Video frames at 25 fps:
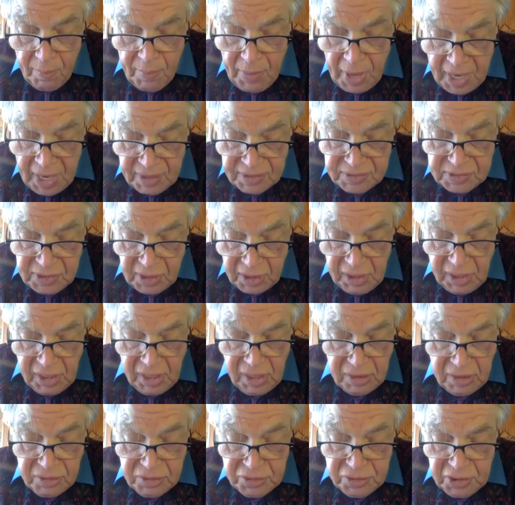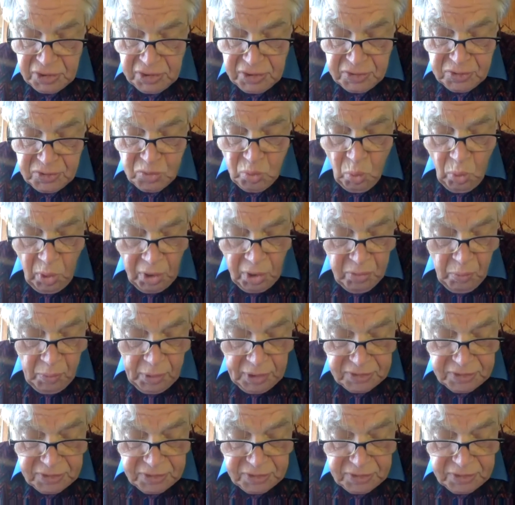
Mass psychology is one